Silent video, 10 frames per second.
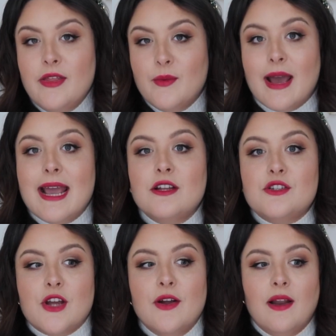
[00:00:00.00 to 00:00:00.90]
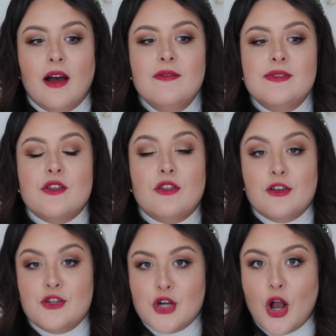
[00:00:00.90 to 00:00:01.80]
the way, Joe Loves,
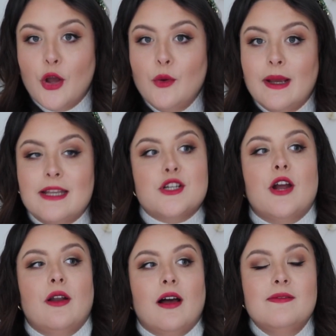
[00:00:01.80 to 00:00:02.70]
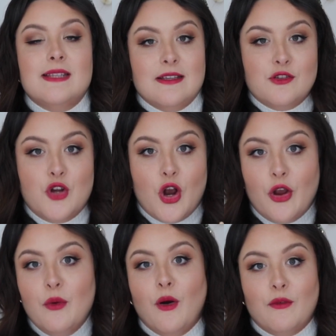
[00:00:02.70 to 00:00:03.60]
the Joe in Joe Loves is
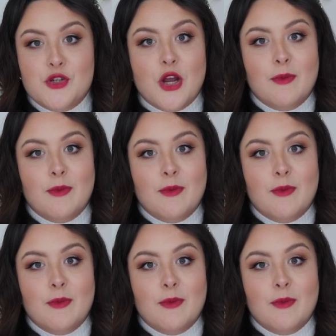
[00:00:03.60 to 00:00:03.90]
Joe of Joe